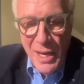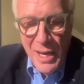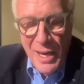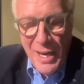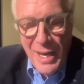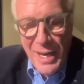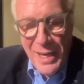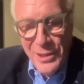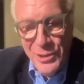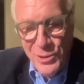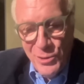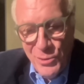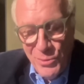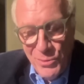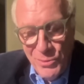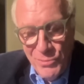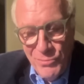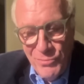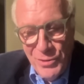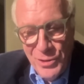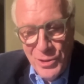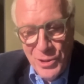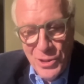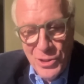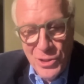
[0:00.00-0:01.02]
I thought
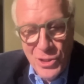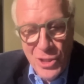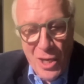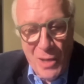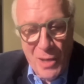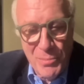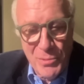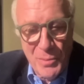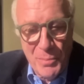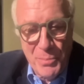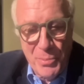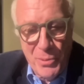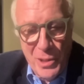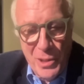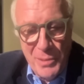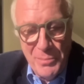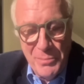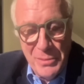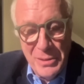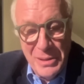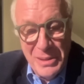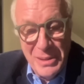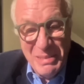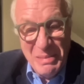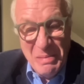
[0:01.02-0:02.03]
Richard Sharp's
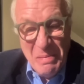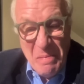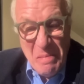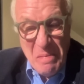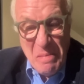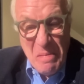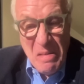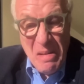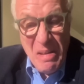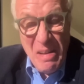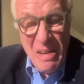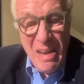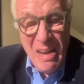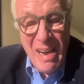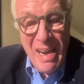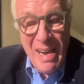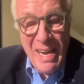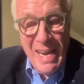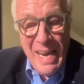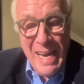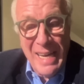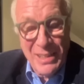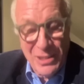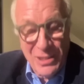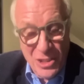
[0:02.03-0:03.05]
appointment
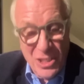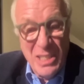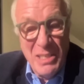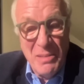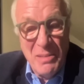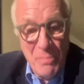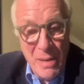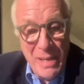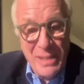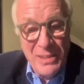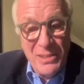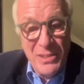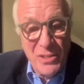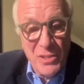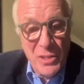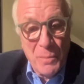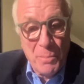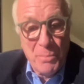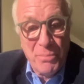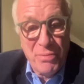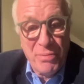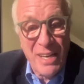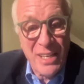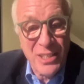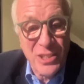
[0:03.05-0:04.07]
actually meant that the
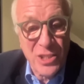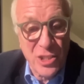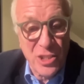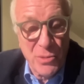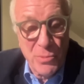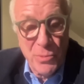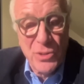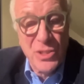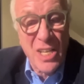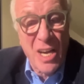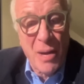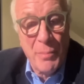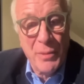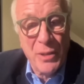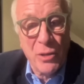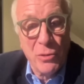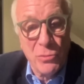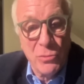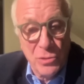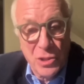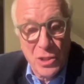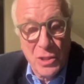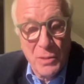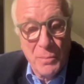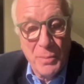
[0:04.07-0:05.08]
pressure that was coming
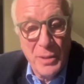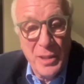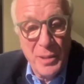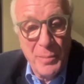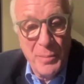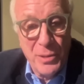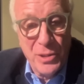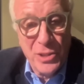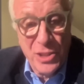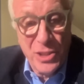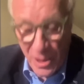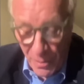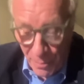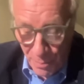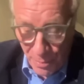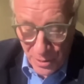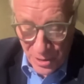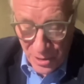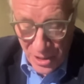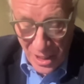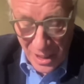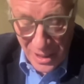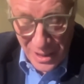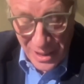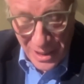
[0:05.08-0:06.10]
onto the B B C,
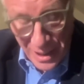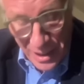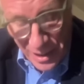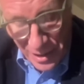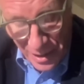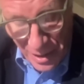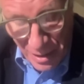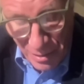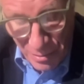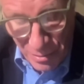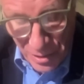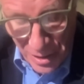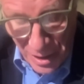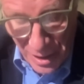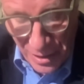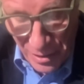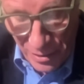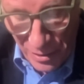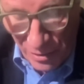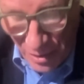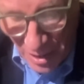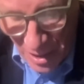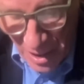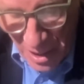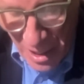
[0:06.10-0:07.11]
particularly in those
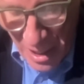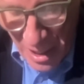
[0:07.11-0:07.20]
days